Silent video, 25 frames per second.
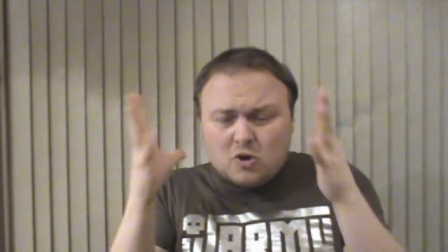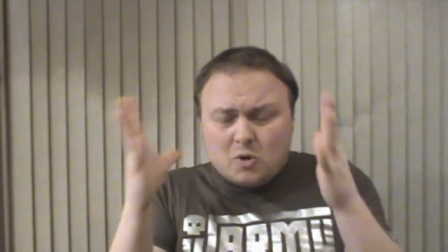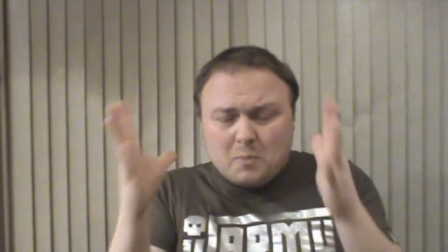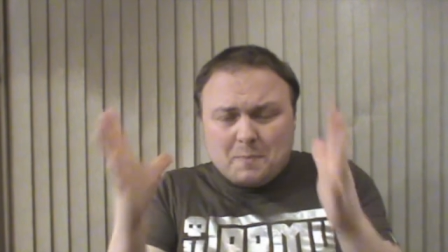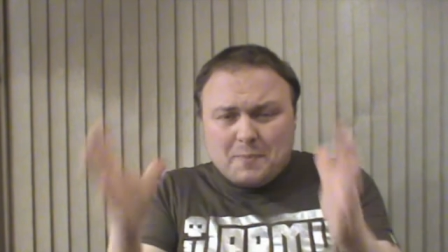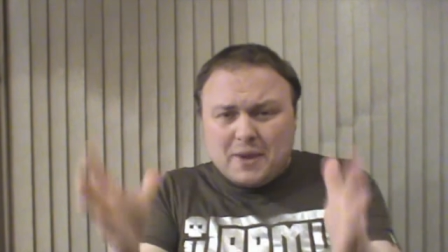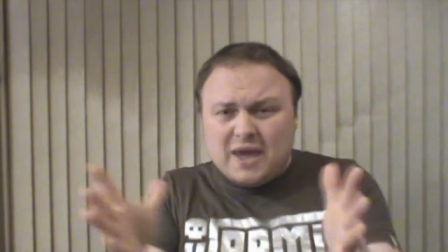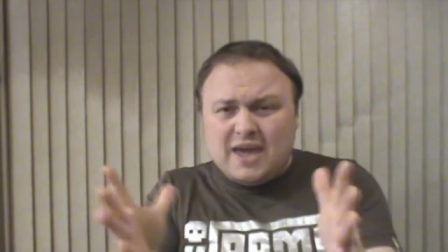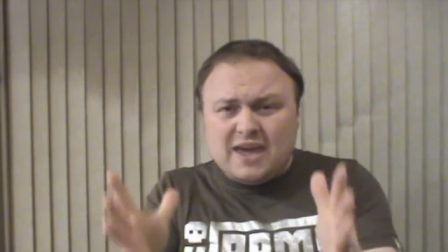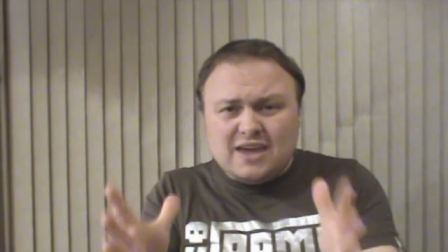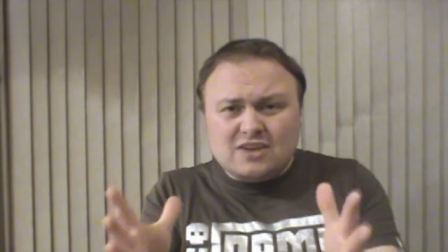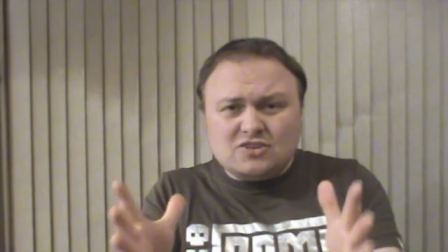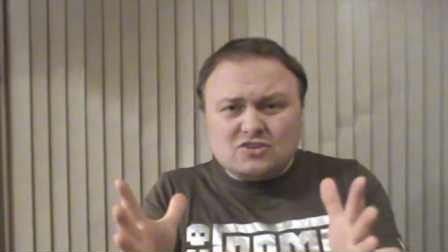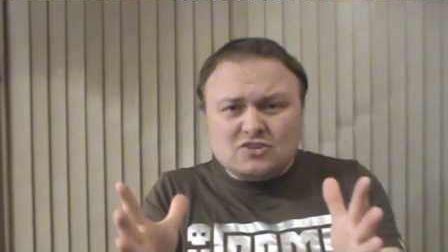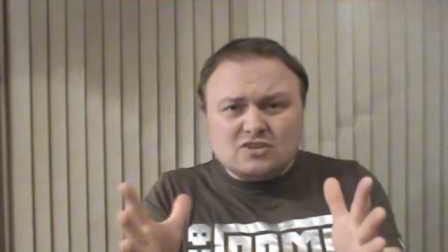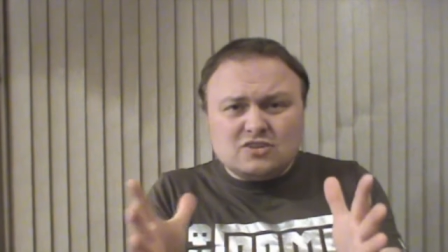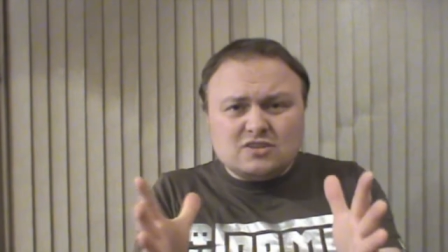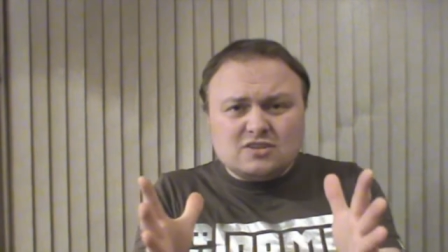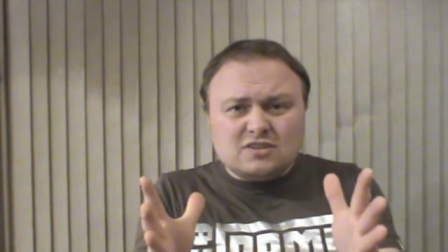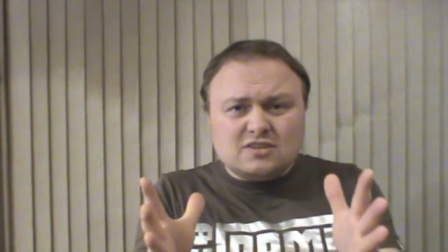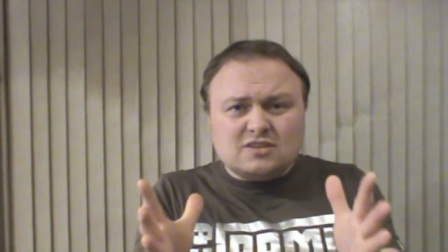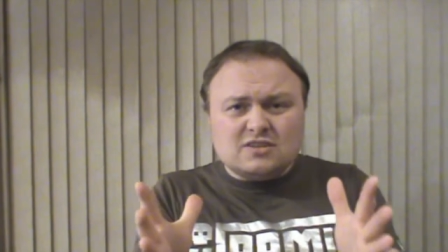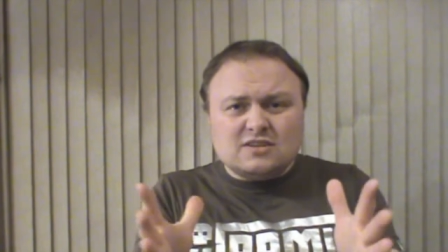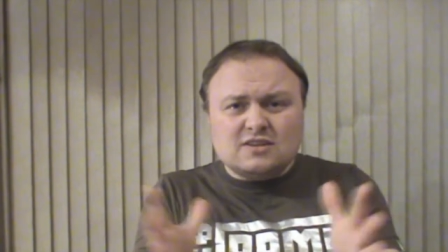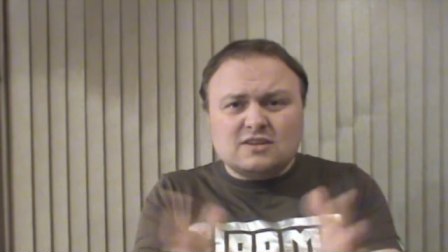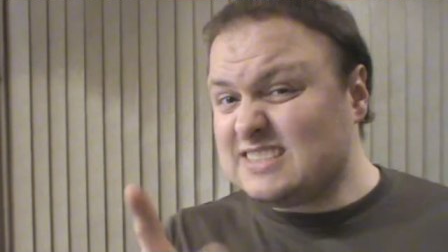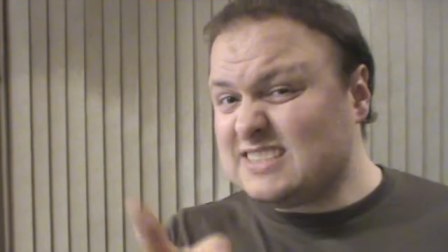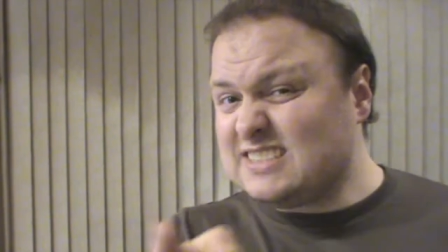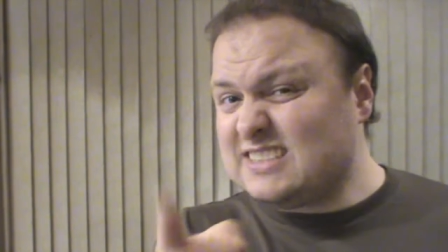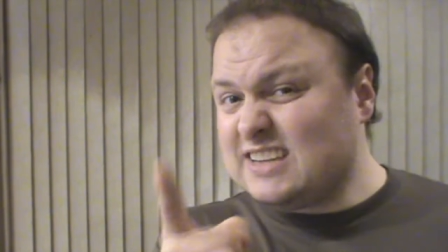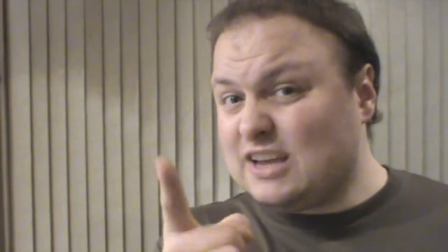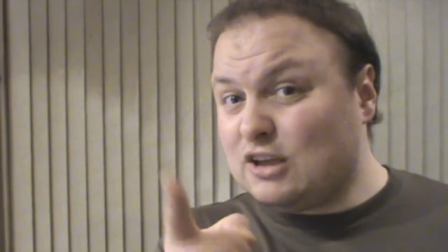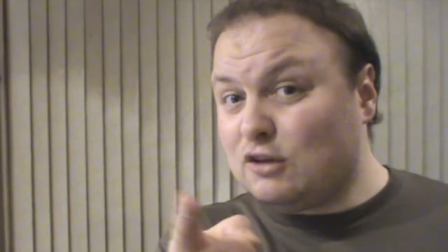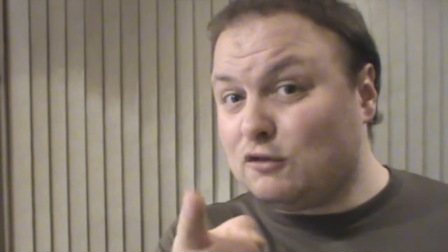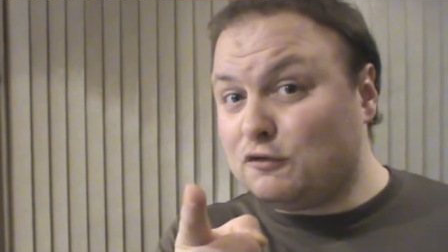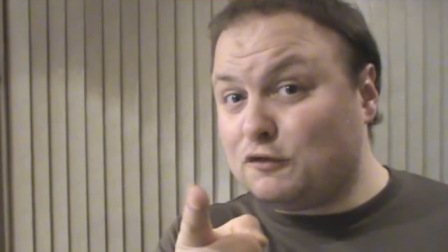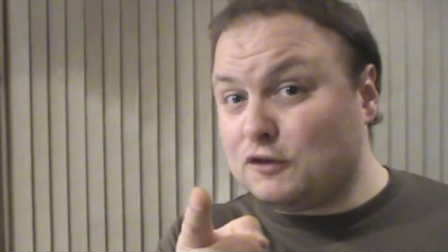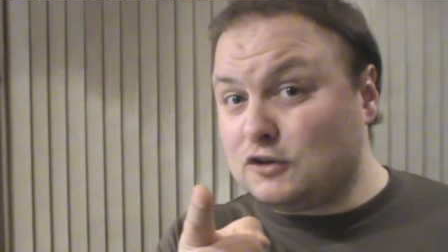no patience?
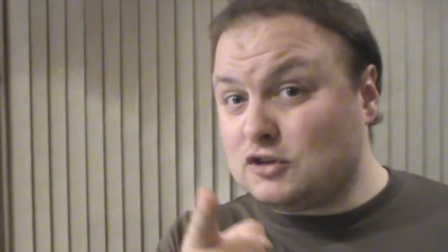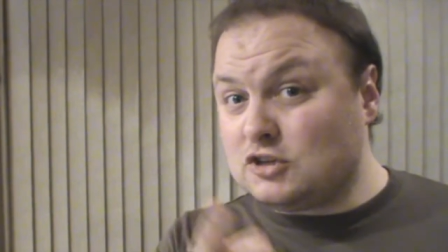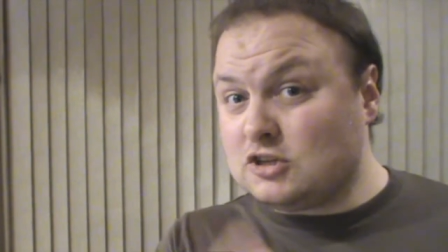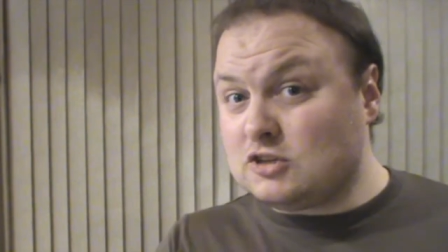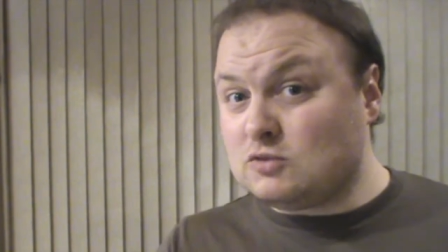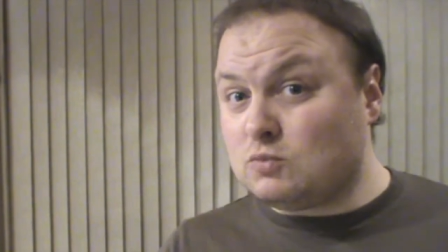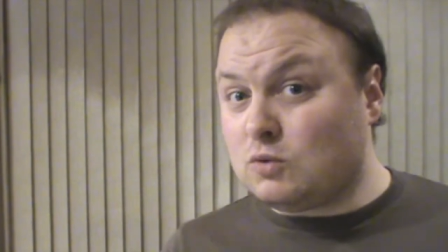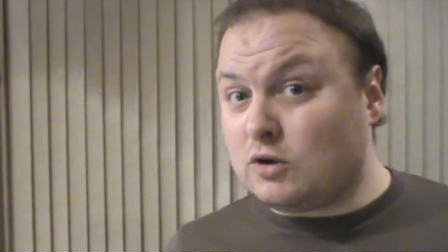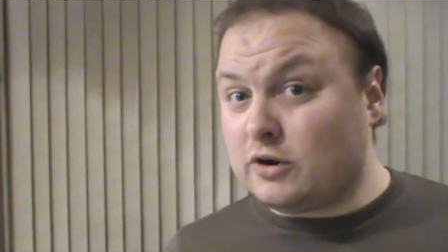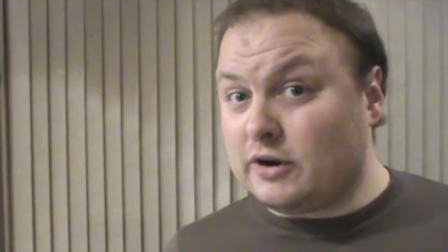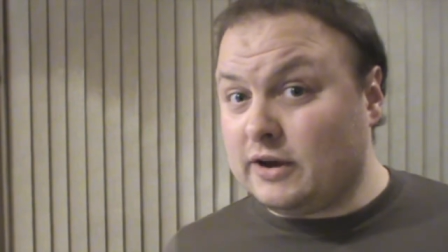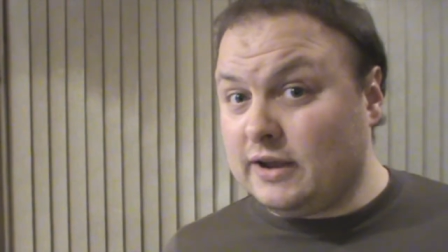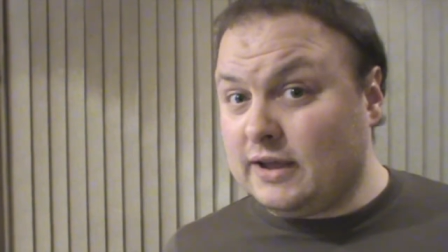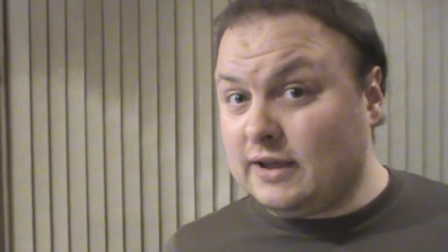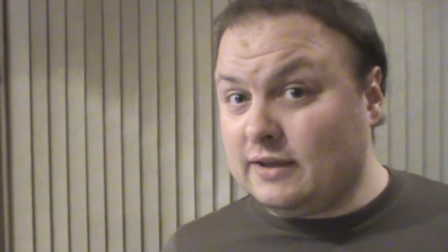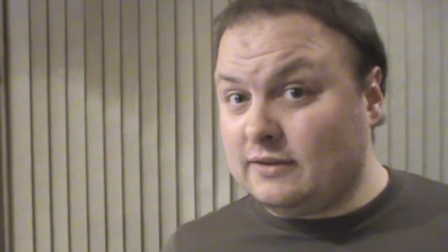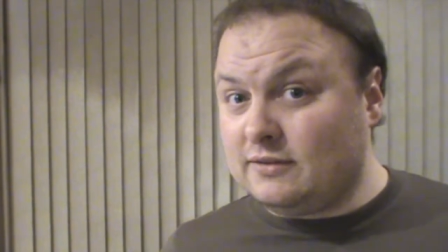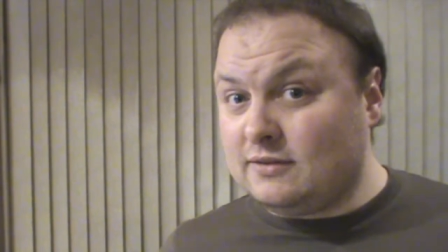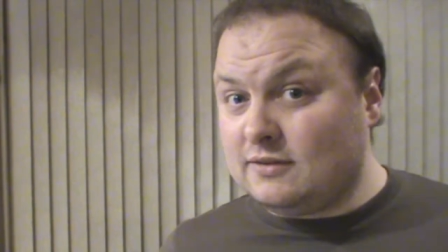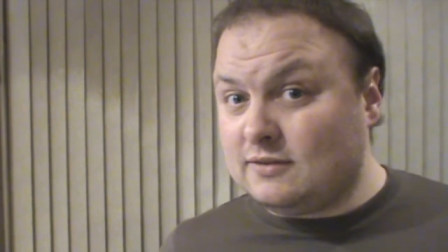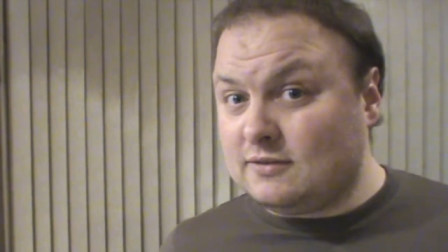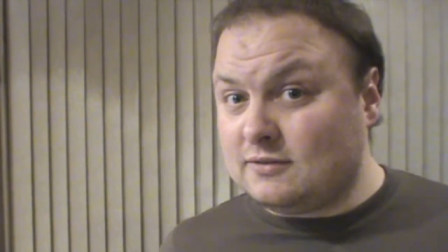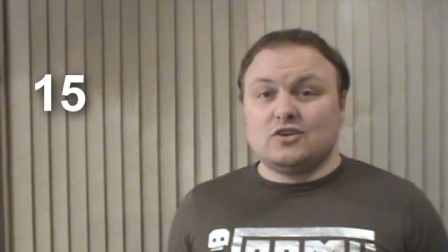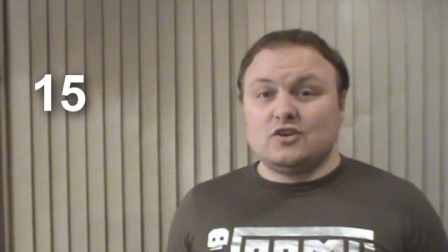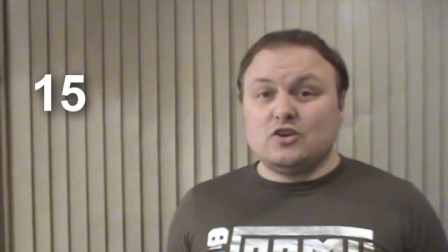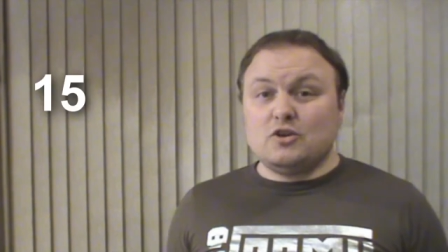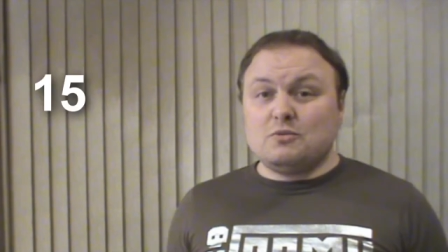Selfish is what it is.